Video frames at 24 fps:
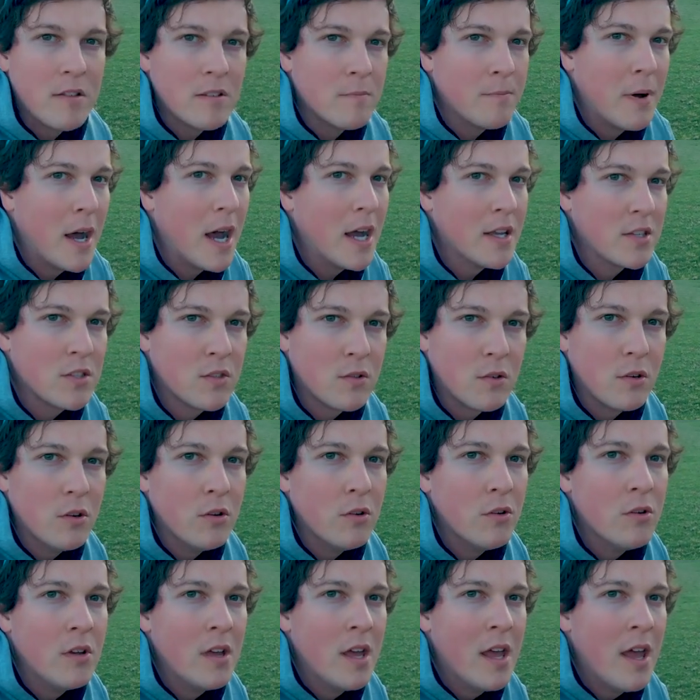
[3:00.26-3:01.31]
and bumped into
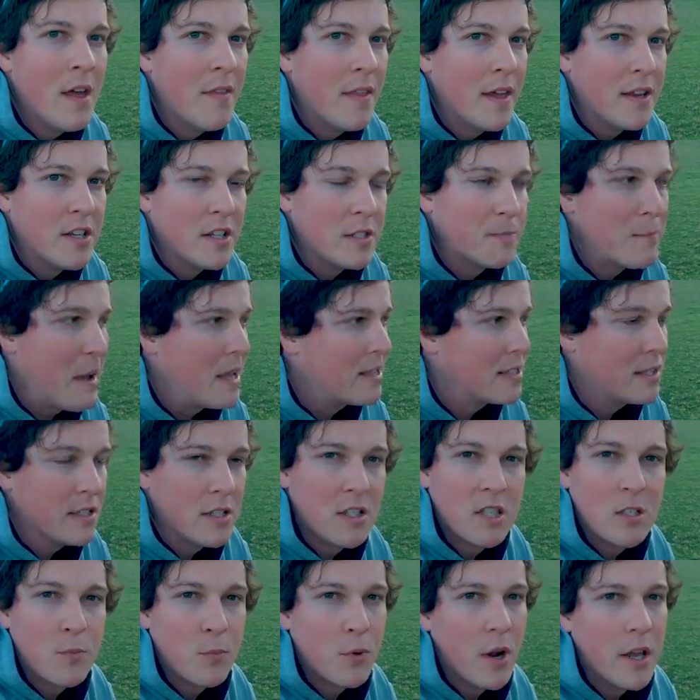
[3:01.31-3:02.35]
my fair share of
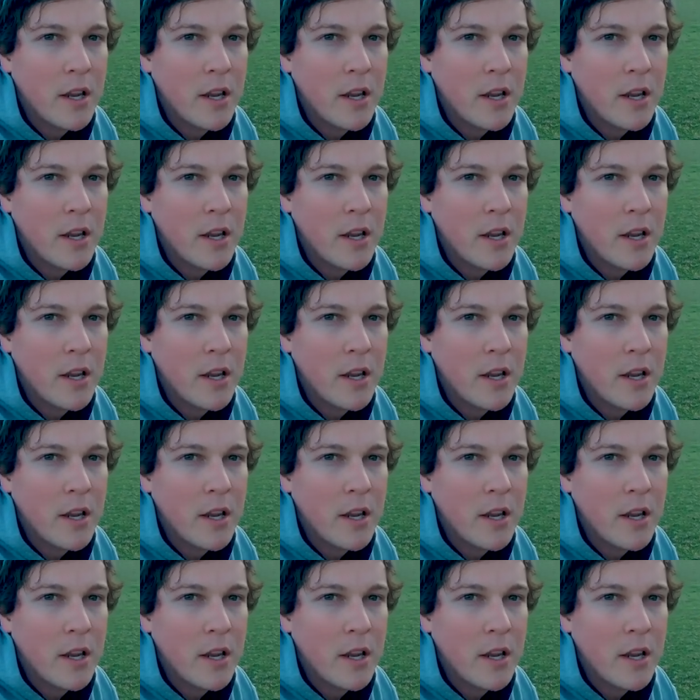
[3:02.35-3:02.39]
wildlife,